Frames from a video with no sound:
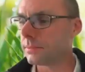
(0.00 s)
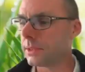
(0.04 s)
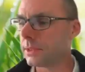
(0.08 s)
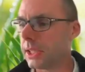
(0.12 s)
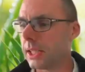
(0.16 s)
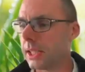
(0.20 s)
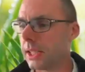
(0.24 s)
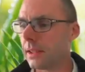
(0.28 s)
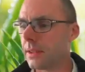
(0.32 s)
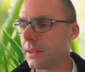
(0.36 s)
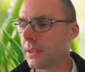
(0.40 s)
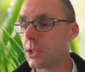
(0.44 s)

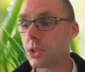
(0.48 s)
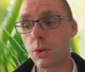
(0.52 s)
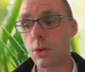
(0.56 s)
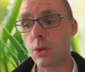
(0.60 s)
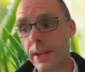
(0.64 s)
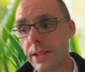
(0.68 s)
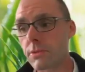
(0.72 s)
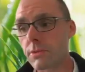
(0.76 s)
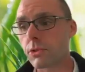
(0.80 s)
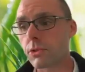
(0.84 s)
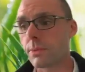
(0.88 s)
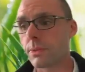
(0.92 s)
There's
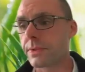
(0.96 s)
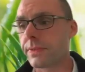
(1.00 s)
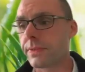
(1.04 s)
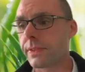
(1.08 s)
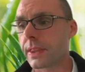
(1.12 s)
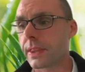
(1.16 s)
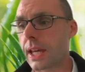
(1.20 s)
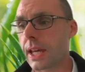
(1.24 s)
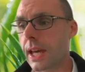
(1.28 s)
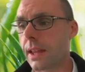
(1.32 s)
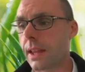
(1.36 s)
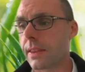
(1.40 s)
always room for
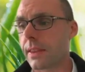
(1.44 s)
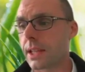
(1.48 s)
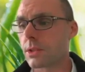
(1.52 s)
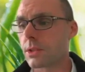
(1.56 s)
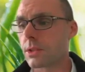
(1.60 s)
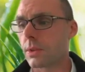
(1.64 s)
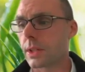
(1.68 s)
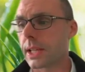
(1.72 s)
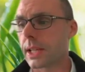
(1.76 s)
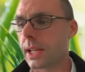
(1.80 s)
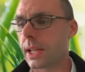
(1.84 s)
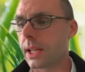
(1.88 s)
that. That's
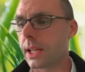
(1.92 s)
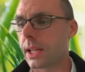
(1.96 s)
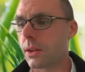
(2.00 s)
what I.